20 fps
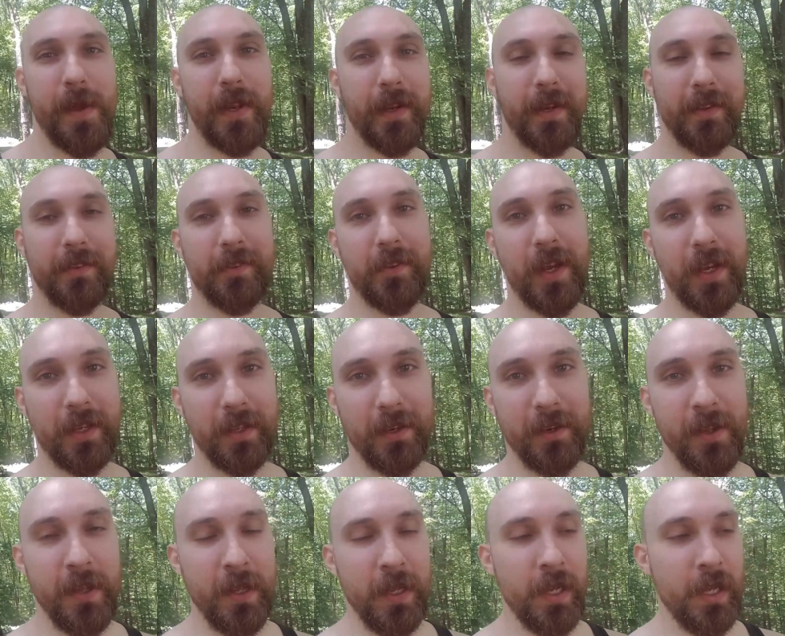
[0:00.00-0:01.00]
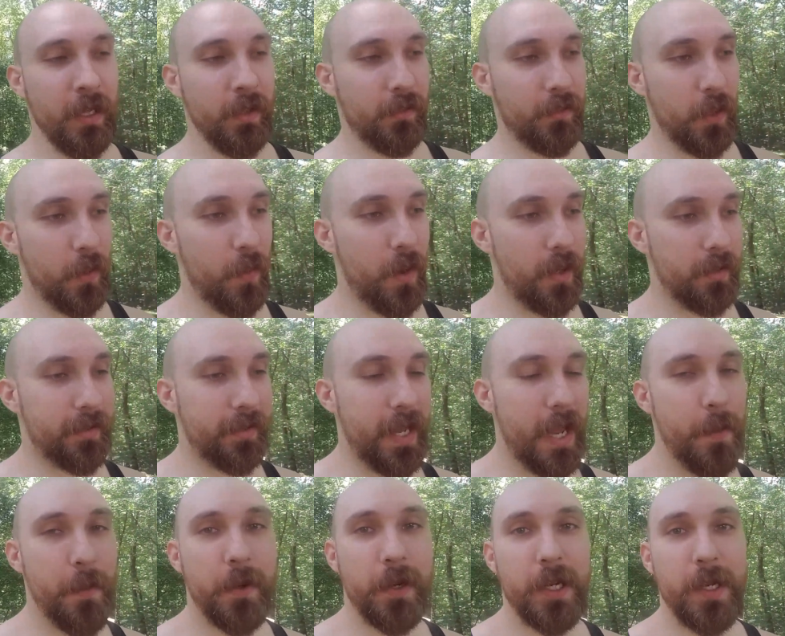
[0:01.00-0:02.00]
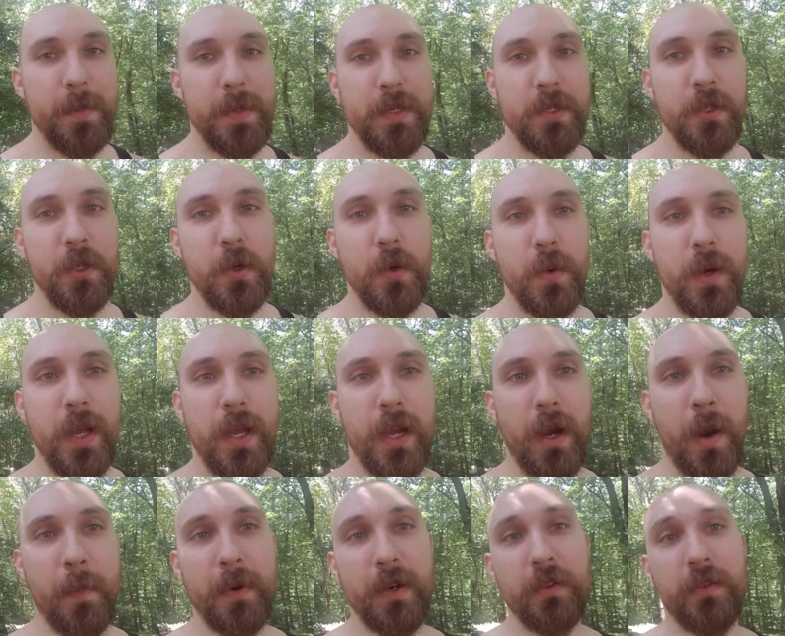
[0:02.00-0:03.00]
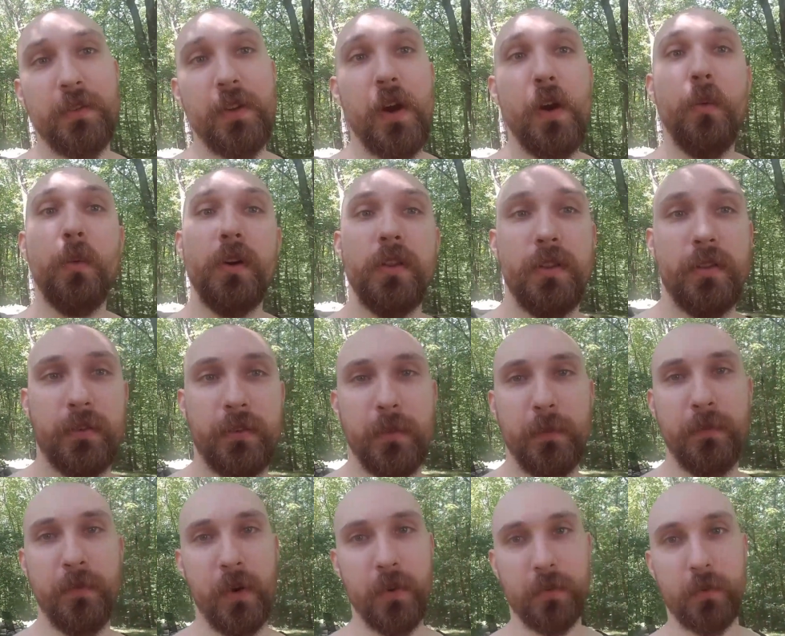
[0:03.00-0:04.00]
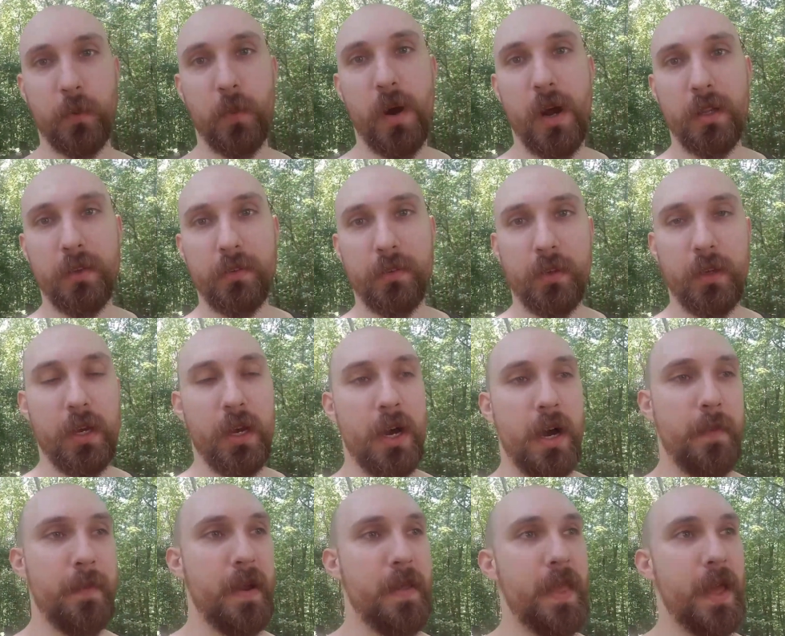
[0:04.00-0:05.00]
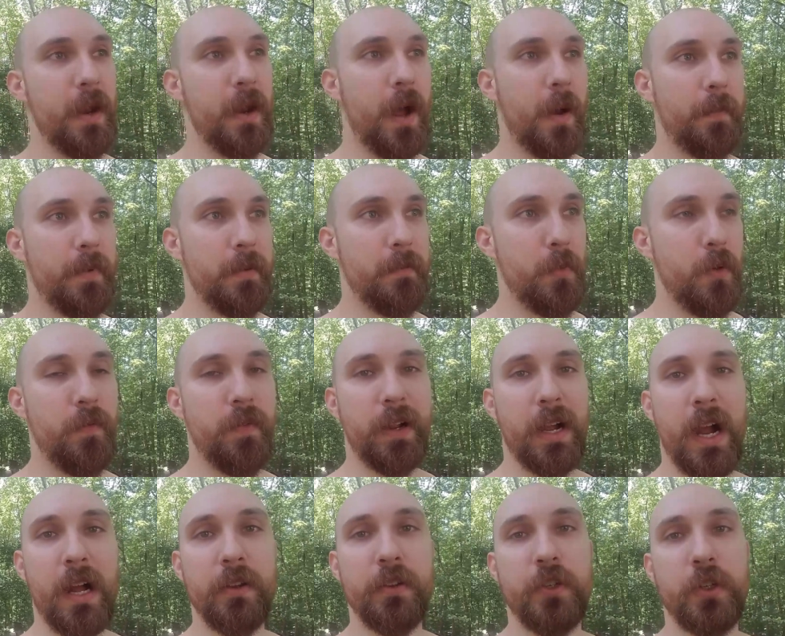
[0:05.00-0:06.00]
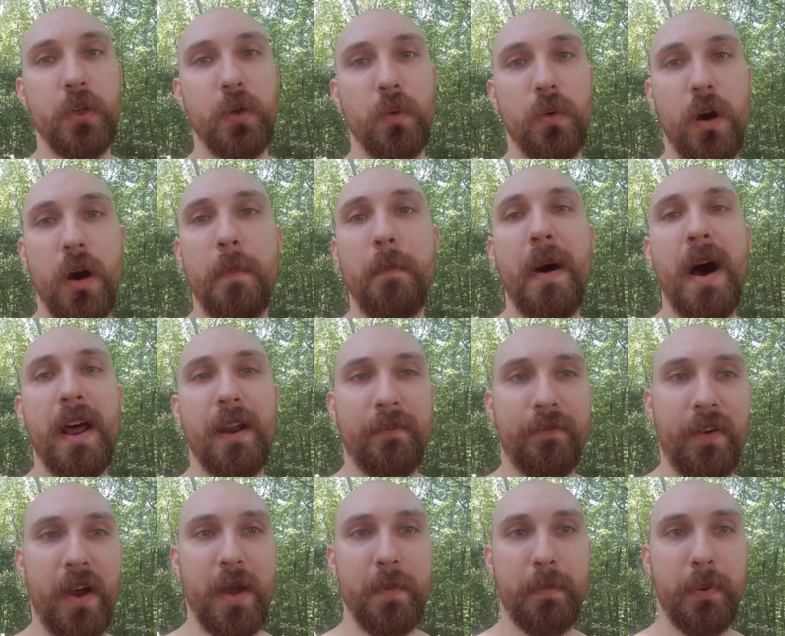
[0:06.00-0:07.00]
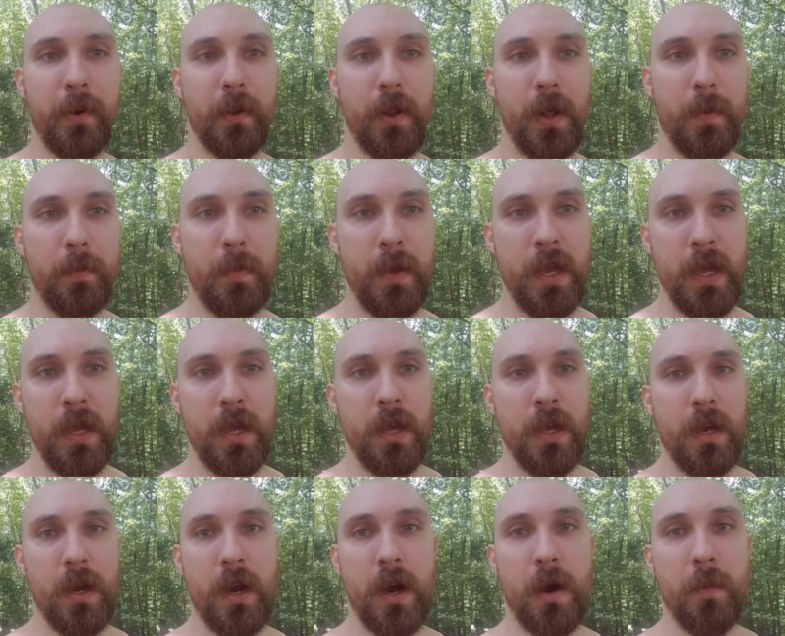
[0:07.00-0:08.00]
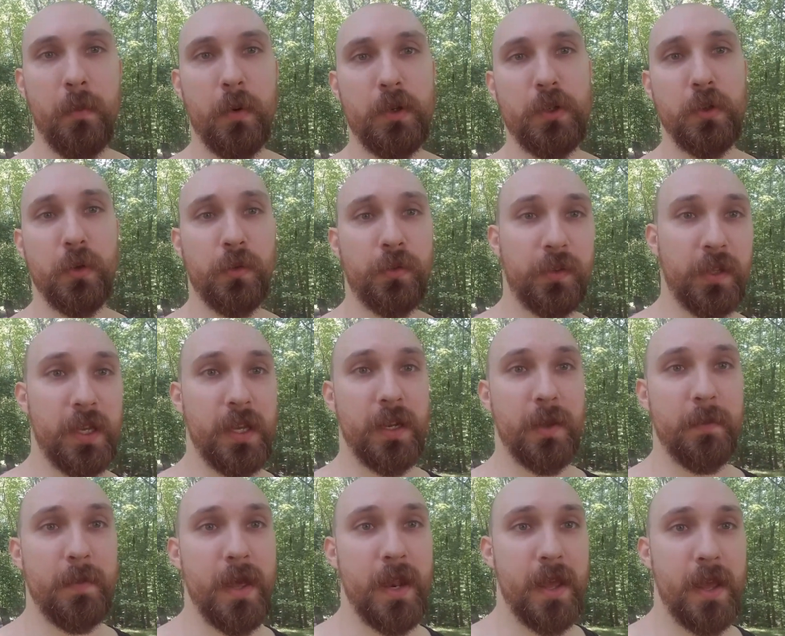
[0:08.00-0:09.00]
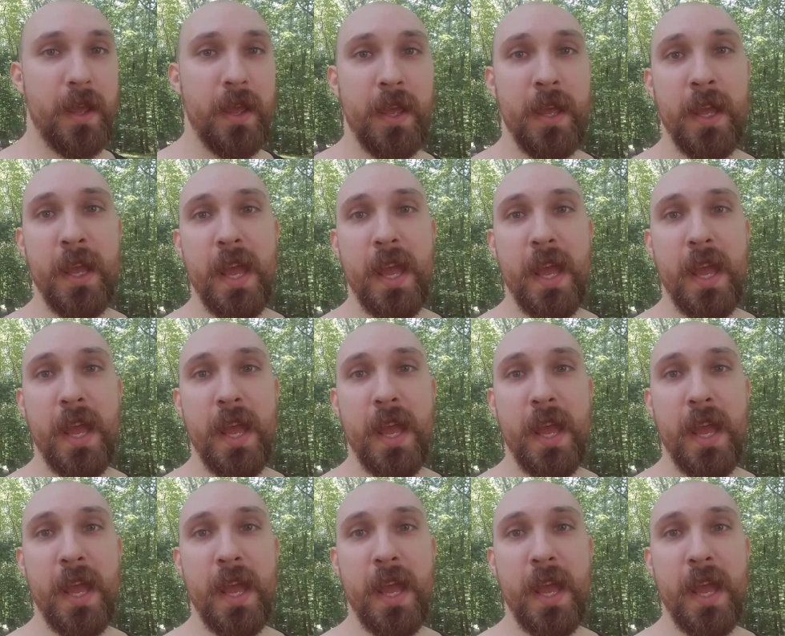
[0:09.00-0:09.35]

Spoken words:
in a second. So today we're going to be doing, I'm going to start with some front squats, and then I'll be moving on to modified pull-up, which you'll see in a minute.